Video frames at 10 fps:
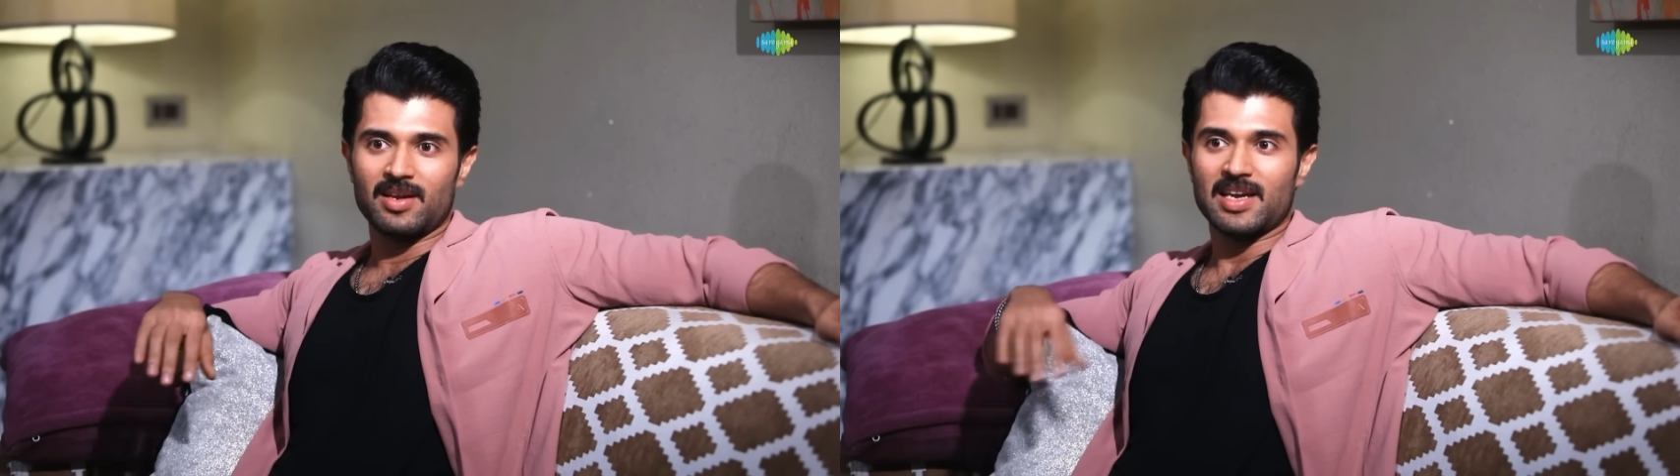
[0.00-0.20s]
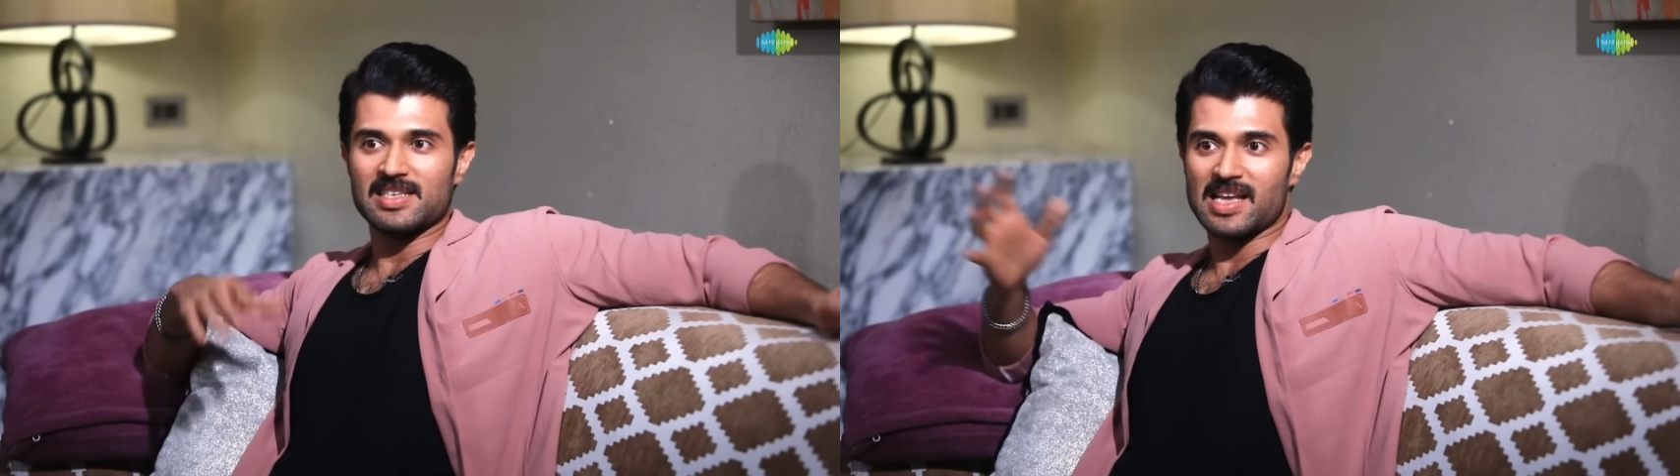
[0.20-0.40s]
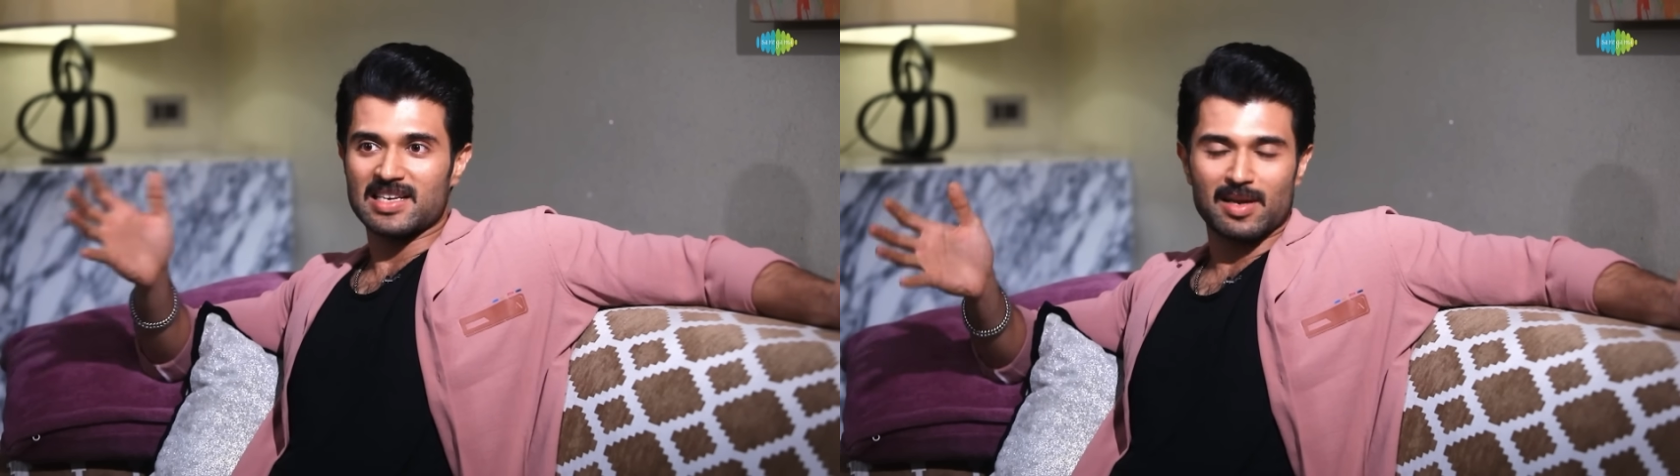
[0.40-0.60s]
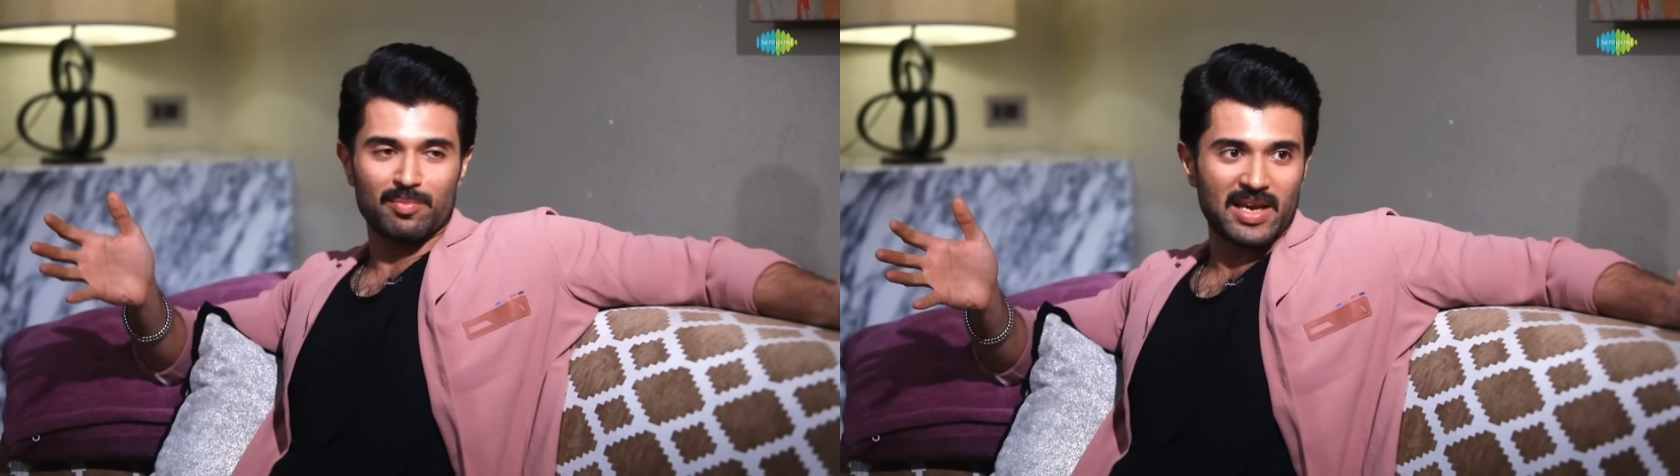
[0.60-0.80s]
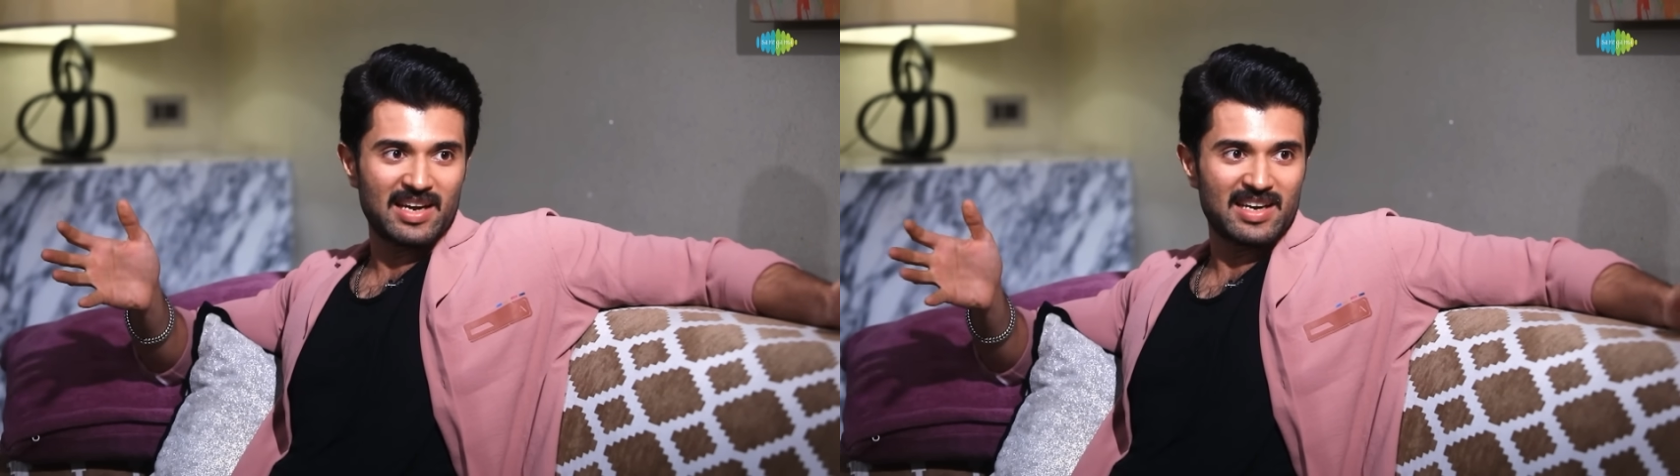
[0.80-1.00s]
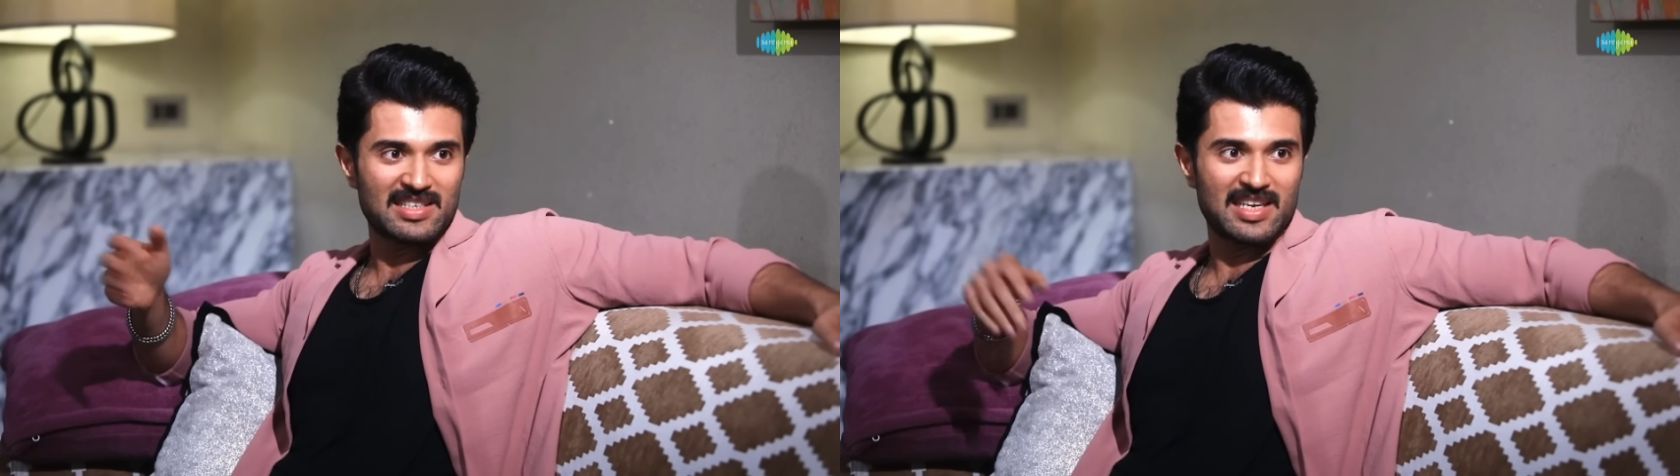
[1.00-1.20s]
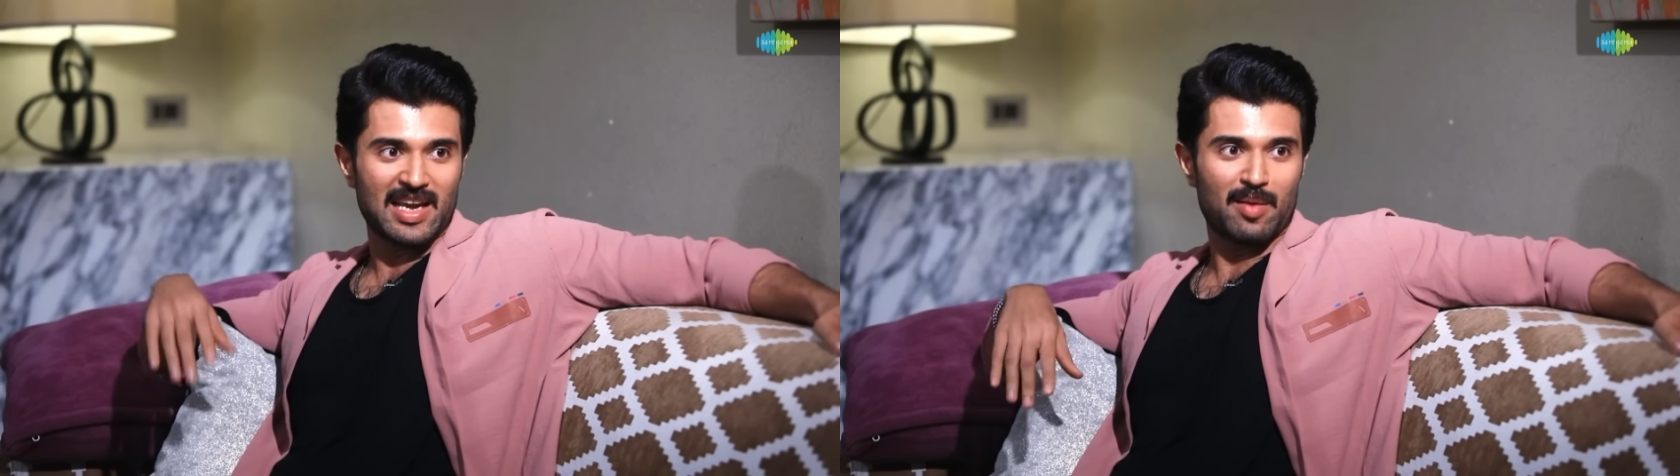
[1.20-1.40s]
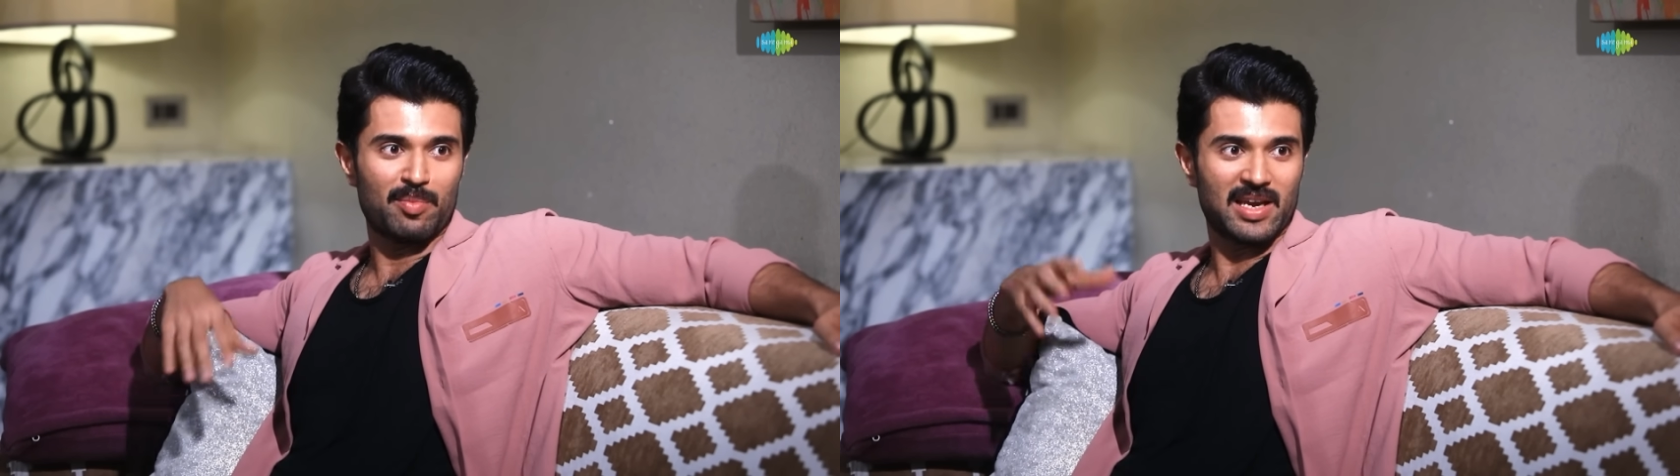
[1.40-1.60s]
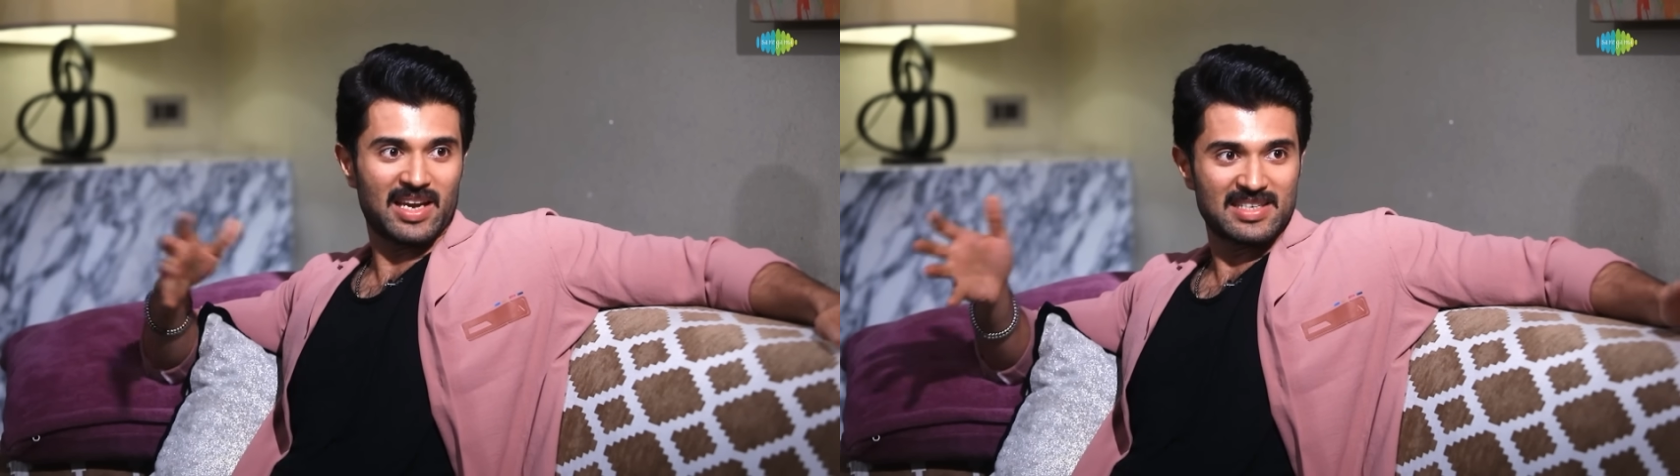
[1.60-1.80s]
is there something interesting happening,